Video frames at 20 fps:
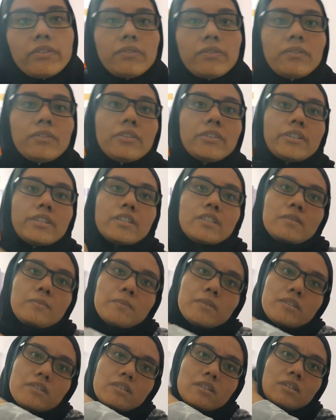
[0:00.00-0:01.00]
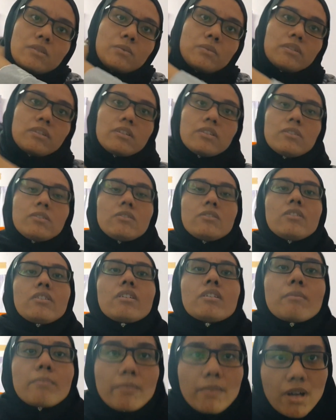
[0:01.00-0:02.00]
For this speech, I would like to talk
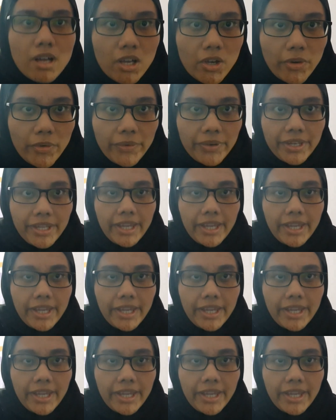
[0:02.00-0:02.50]
about